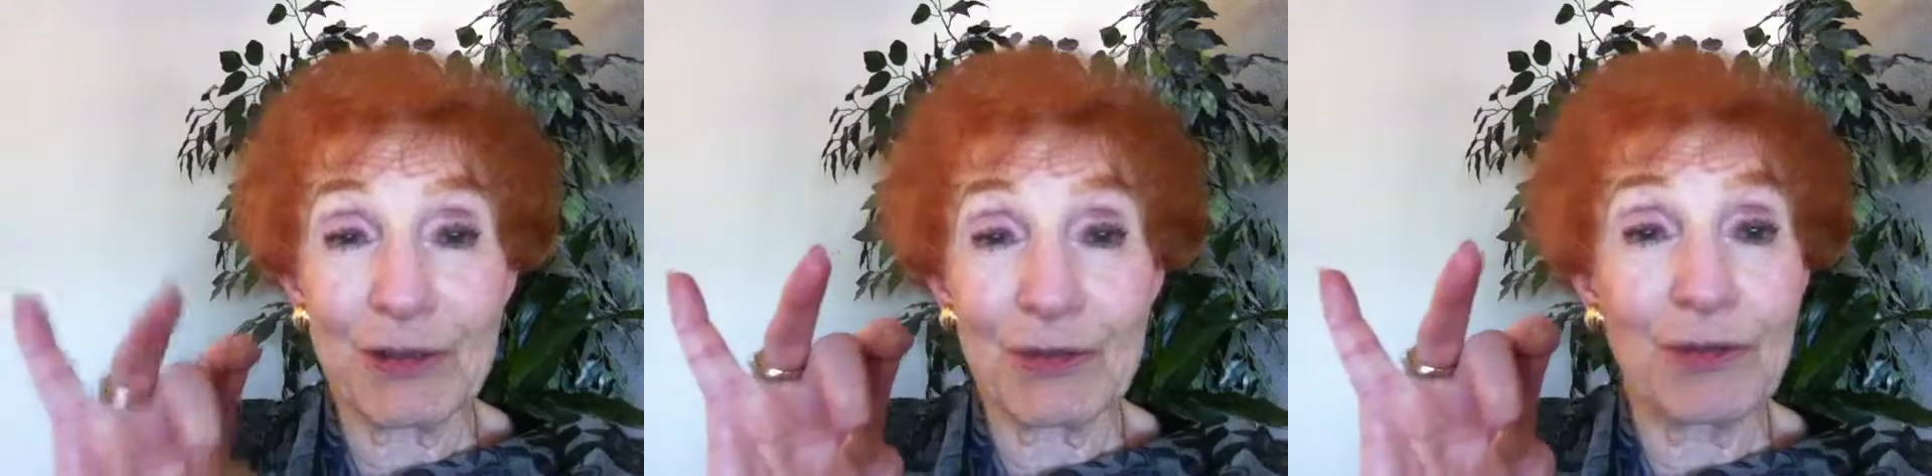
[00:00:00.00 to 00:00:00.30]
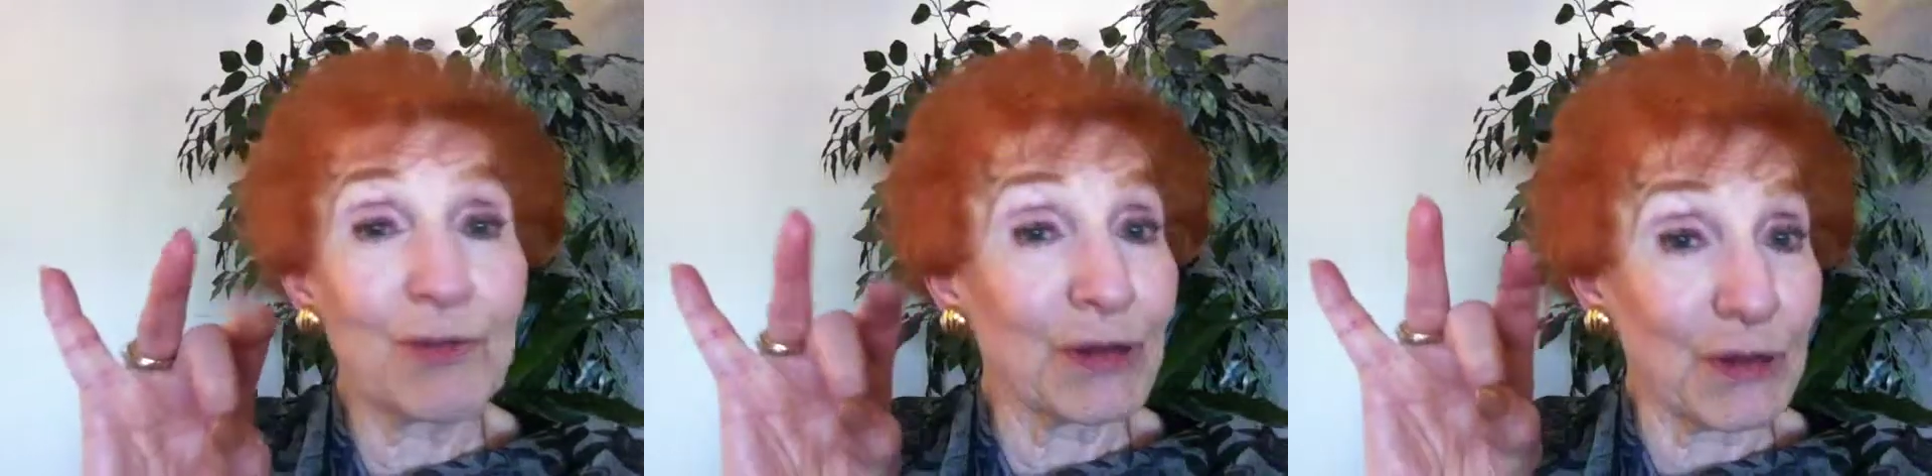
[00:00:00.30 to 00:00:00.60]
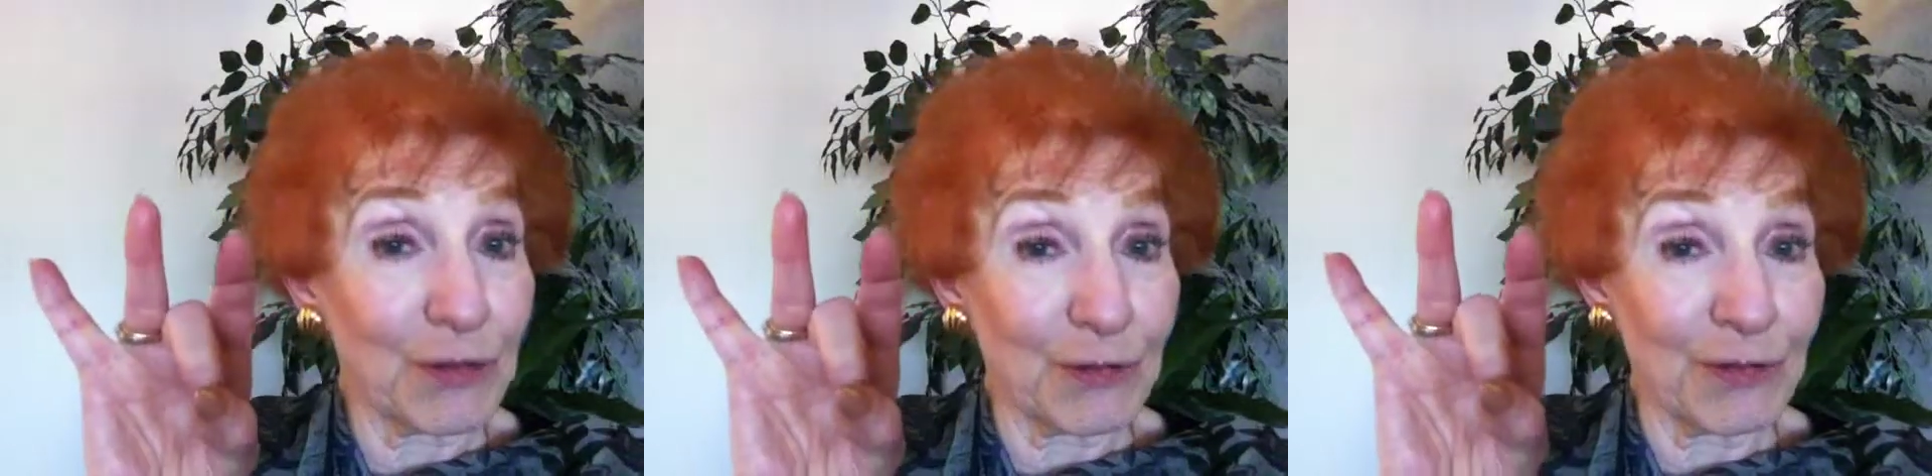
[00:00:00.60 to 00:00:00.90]
to with
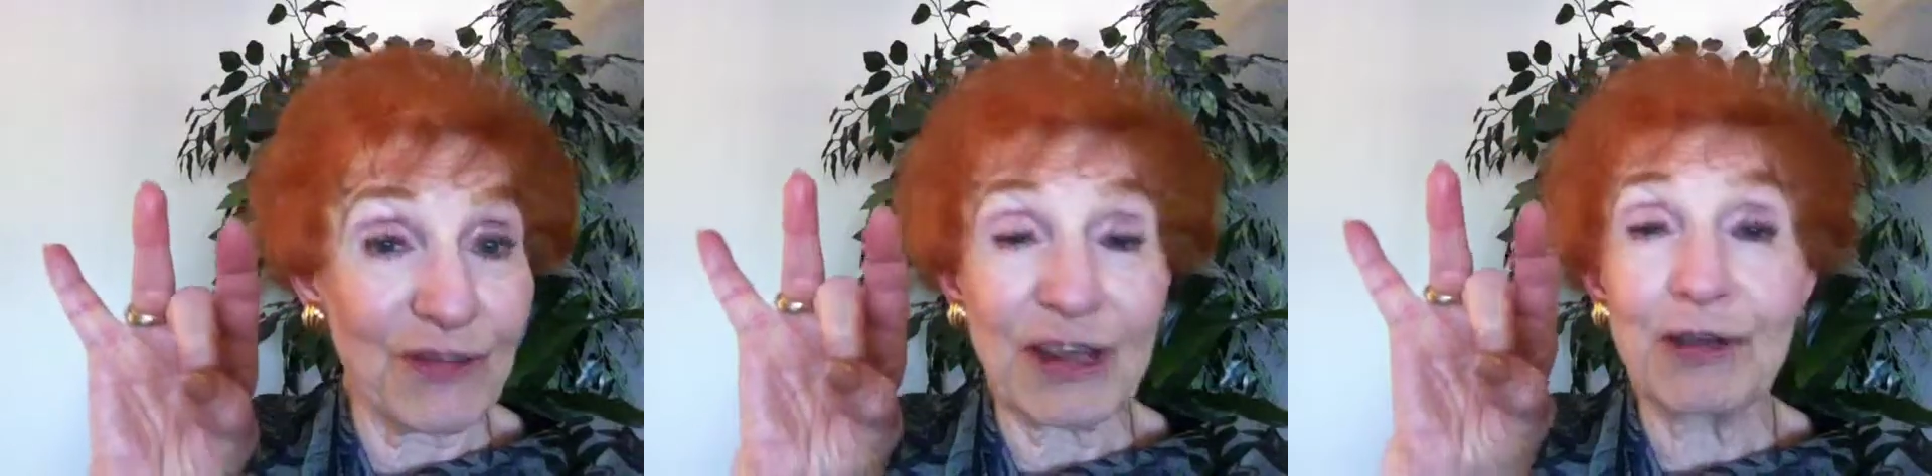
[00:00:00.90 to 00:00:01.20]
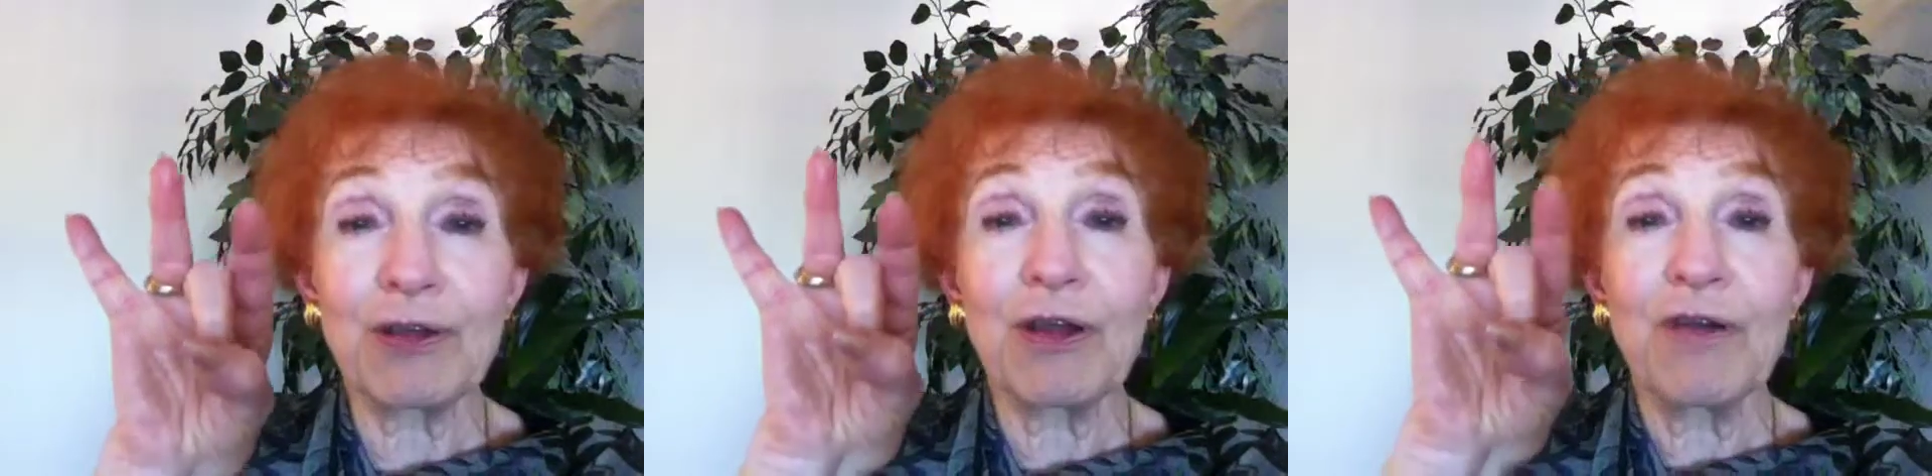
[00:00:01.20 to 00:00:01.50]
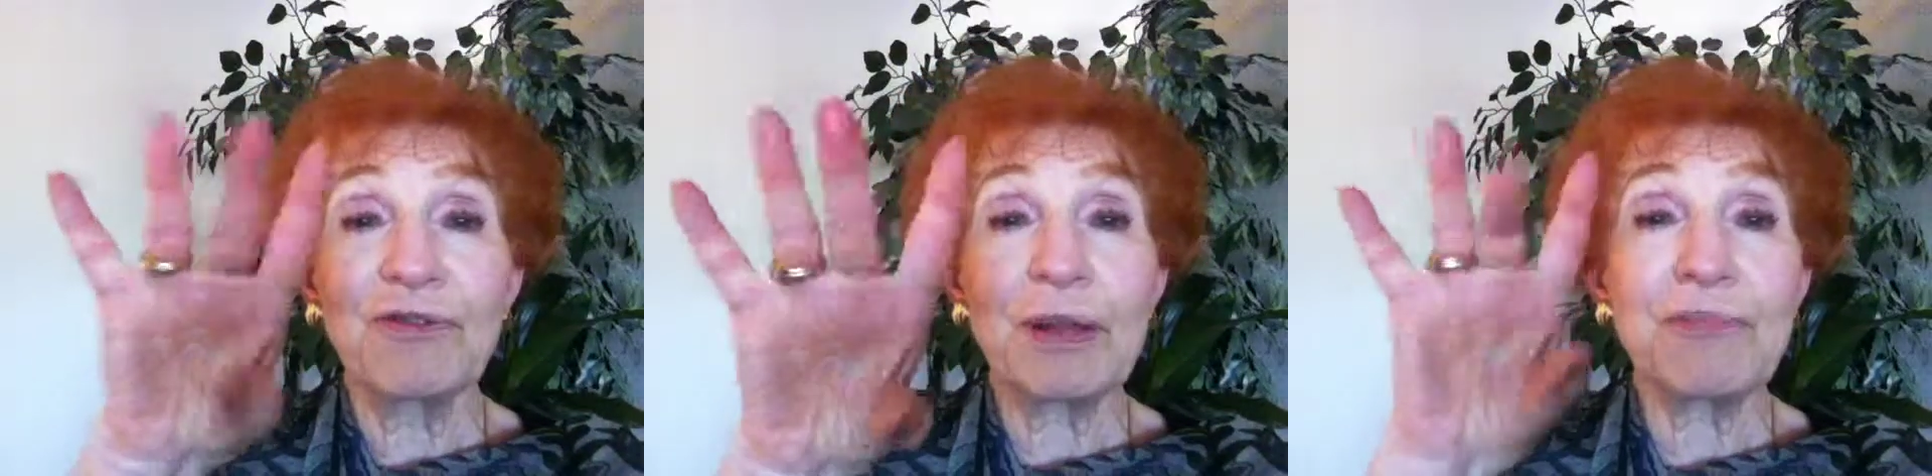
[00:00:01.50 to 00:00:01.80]
the third finger
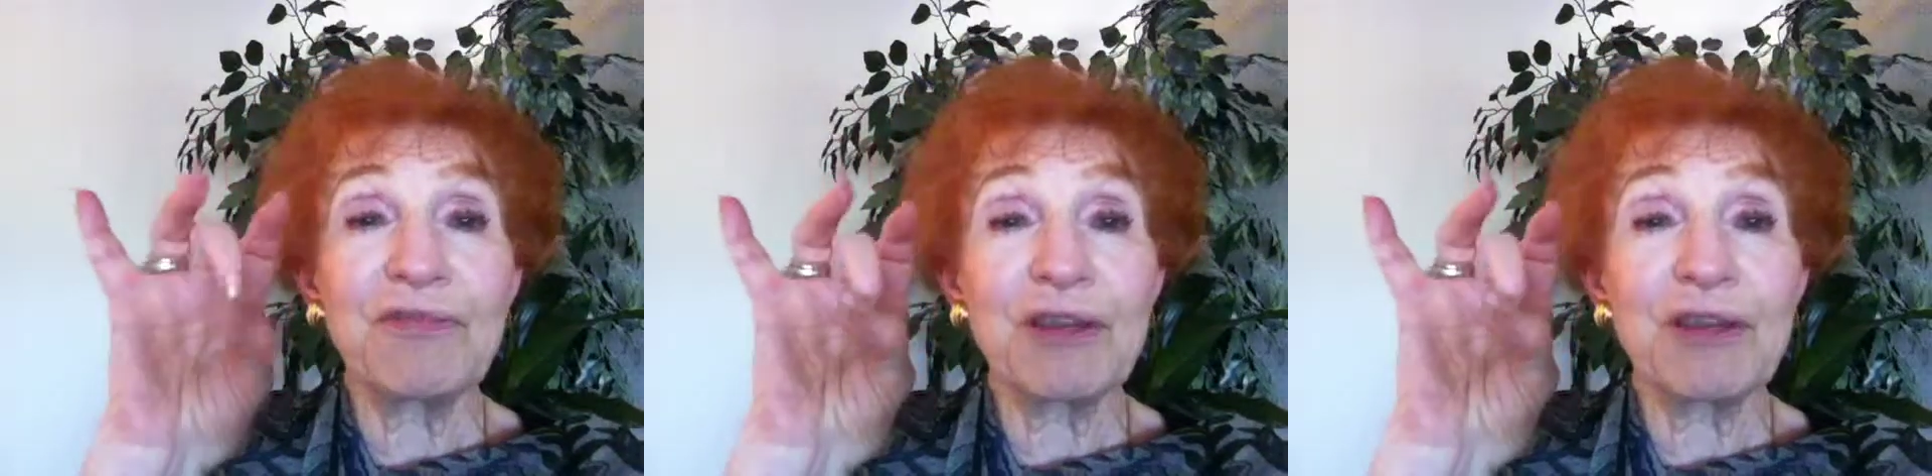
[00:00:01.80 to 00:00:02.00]
flip